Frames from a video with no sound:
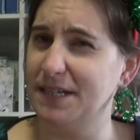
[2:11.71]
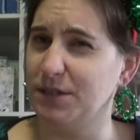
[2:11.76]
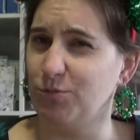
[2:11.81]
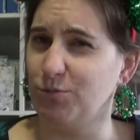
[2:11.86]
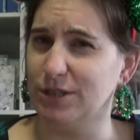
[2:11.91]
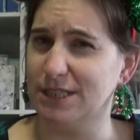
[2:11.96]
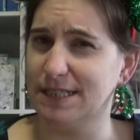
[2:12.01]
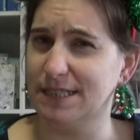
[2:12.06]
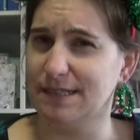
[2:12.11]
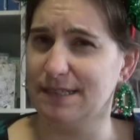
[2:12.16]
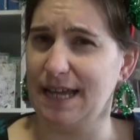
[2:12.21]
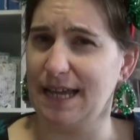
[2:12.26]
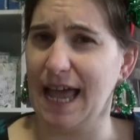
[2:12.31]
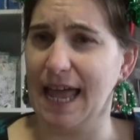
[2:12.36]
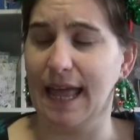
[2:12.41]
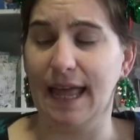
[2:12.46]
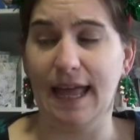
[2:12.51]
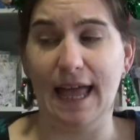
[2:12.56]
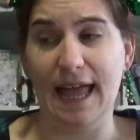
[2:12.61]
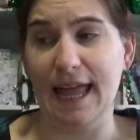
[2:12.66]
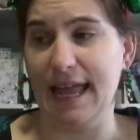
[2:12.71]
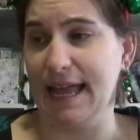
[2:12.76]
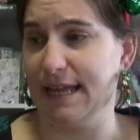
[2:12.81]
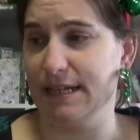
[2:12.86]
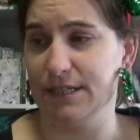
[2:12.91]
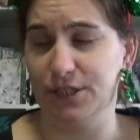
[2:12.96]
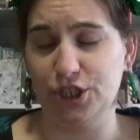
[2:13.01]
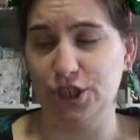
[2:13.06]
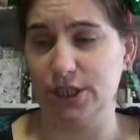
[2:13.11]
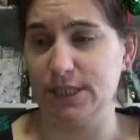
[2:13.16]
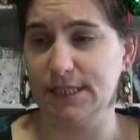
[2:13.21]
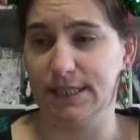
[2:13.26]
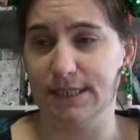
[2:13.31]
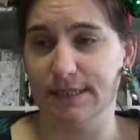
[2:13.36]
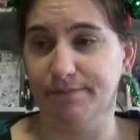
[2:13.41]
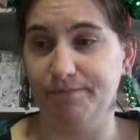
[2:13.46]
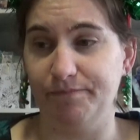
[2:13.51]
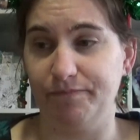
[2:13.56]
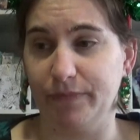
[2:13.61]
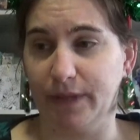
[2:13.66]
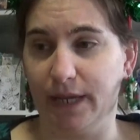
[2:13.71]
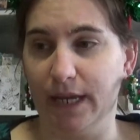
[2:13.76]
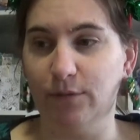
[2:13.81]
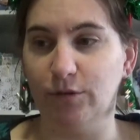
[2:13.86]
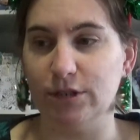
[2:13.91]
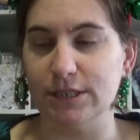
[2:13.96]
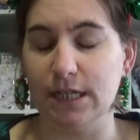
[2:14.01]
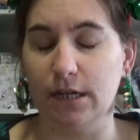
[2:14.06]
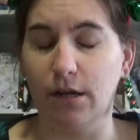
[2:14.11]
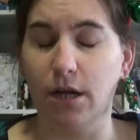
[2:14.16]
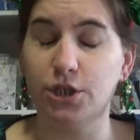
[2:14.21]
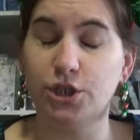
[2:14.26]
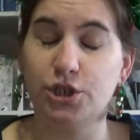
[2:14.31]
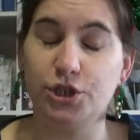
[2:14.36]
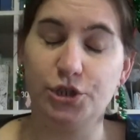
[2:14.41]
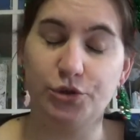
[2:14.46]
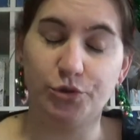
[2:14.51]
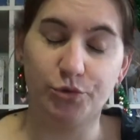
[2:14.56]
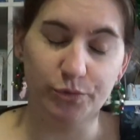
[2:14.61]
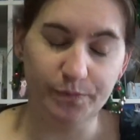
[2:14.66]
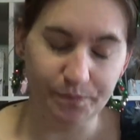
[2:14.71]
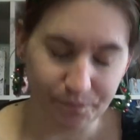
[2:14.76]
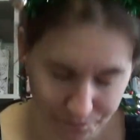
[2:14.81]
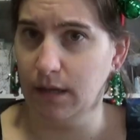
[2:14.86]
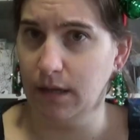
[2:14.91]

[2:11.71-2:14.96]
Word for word: It wasn't, I, I just, it was a lot to do